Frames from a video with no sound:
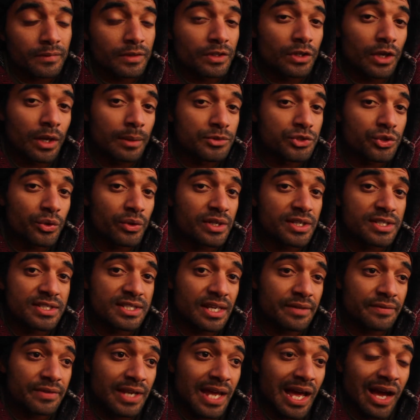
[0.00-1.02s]
You know, I'm
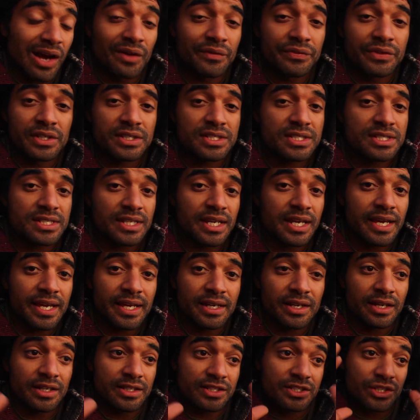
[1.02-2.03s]
27 now, if this is
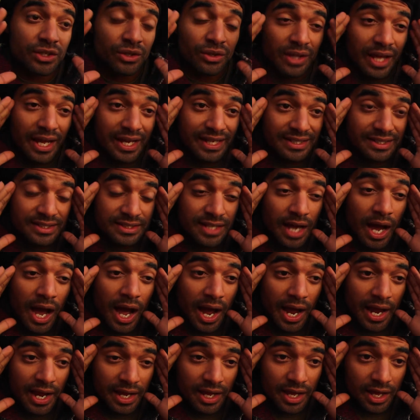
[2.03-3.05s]
it until I
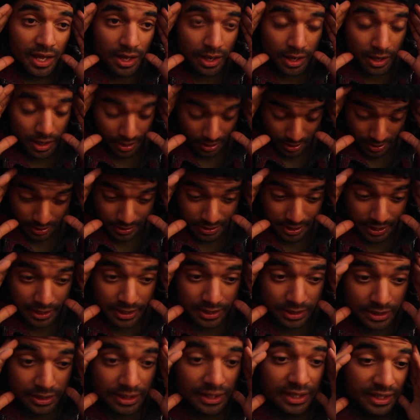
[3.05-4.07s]
die,
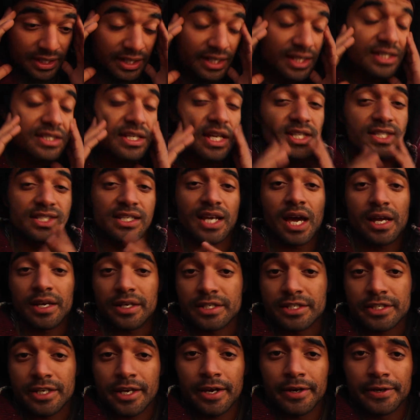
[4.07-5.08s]
then that's kind
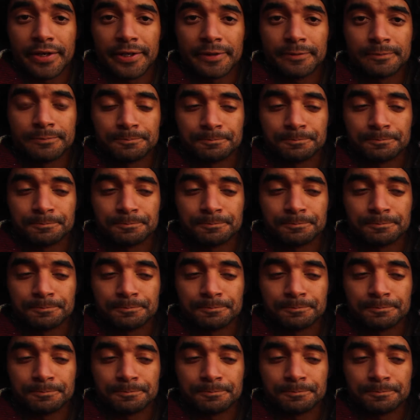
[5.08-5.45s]
of scary.